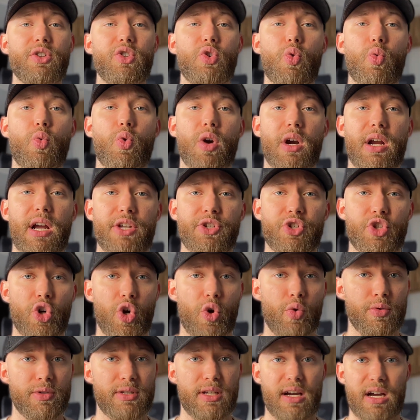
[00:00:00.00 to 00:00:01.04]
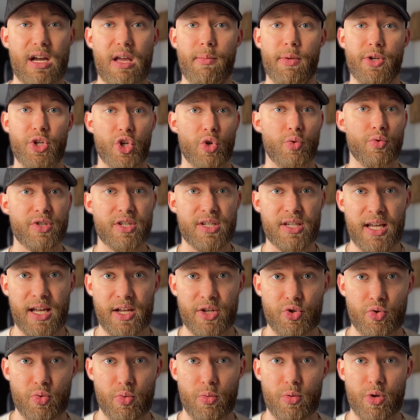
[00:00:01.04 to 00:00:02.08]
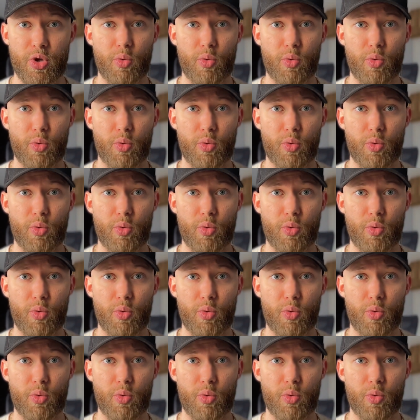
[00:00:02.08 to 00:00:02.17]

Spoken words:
to work on your own time, on your own schedule.